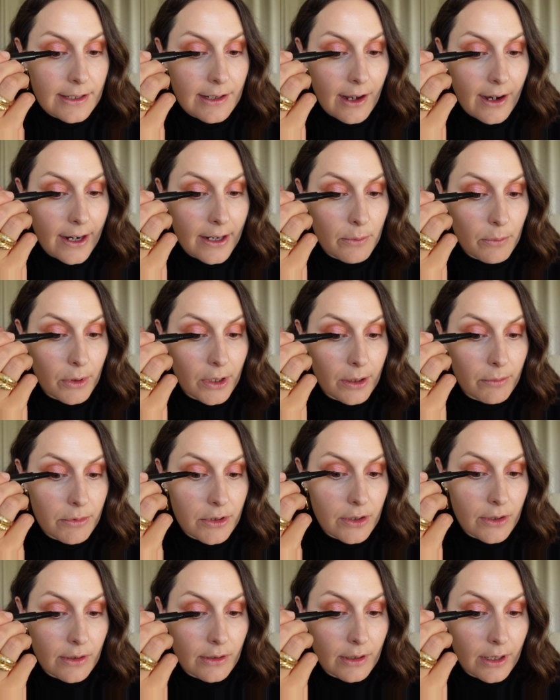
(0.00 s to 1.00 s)
line when I'm
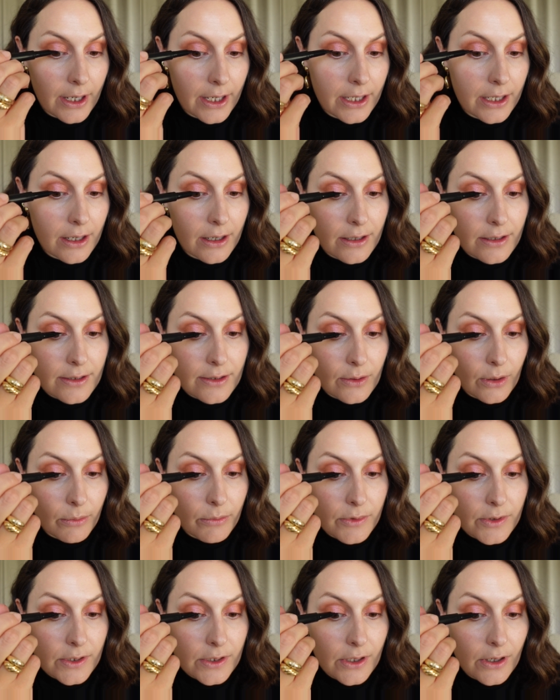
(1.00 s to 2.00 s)
doing liner. So
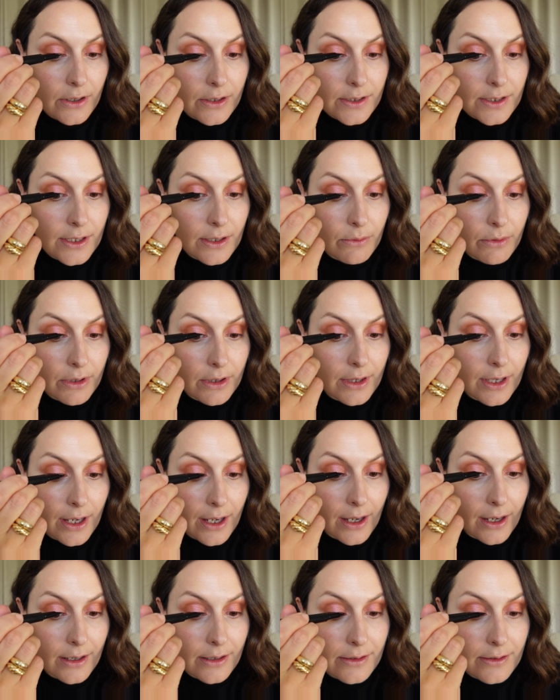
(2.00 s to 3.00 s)
I'm starting with
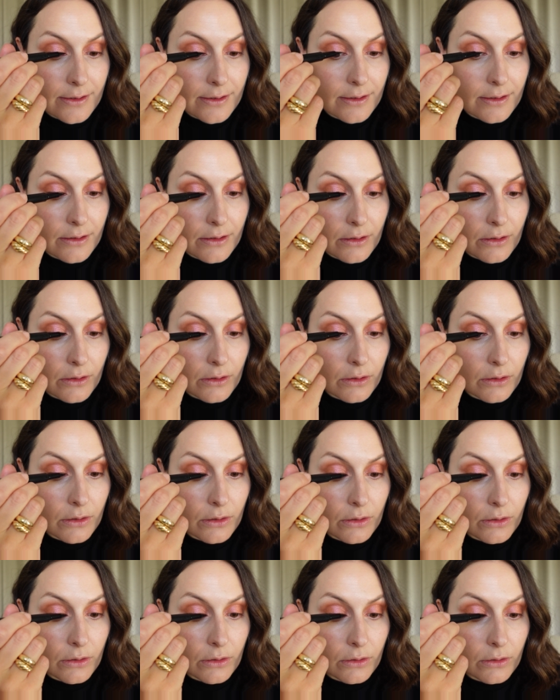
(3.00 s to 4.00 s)
this
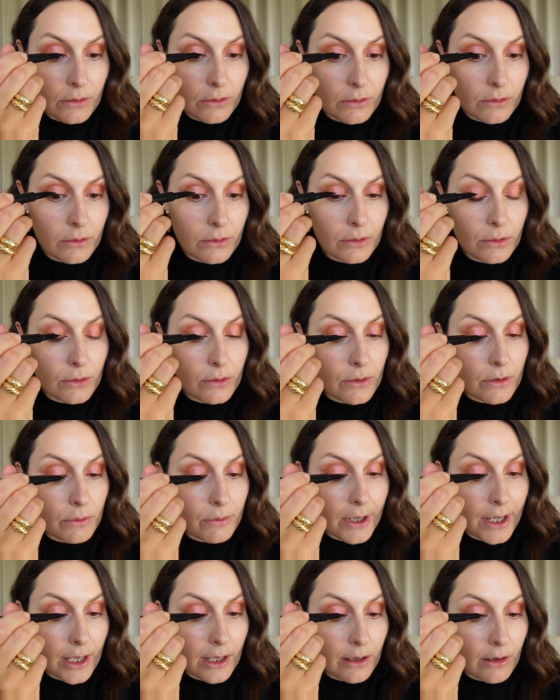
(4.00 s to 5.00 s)
all the
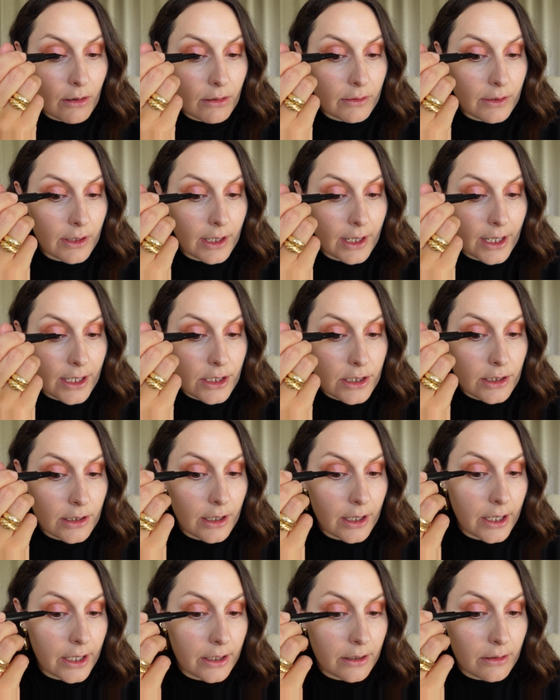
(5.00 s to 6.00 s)
way along the lash
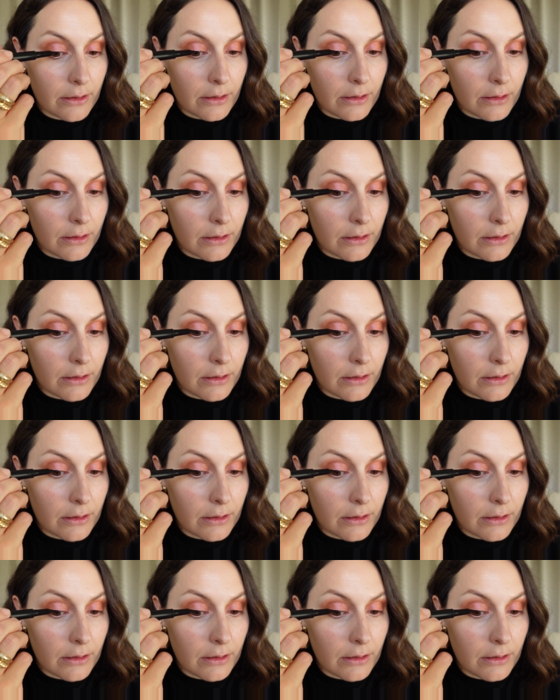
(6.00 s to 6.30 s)
line.